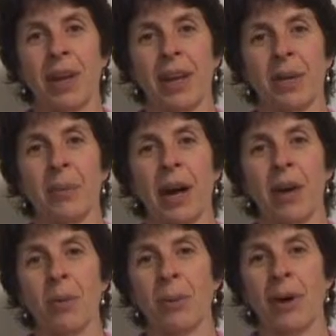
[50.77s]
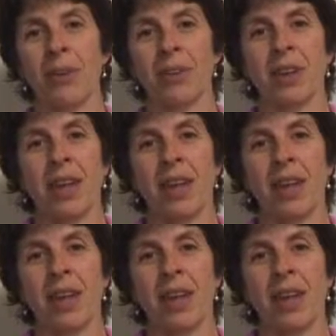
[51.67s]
and the myopulse.